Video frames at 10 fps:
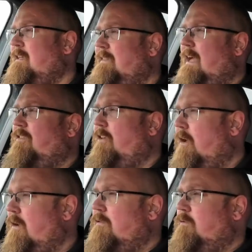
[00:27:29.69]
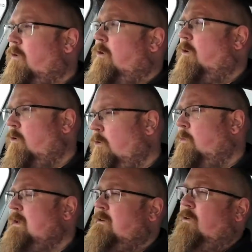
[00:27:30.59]
that tyre roar or
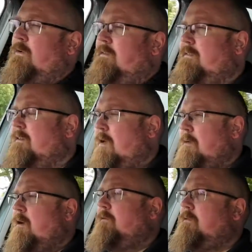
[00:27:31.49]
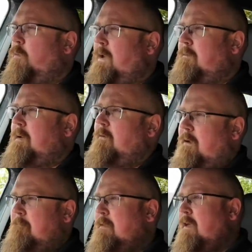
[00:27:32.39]
wind noise coming off the wing mirror.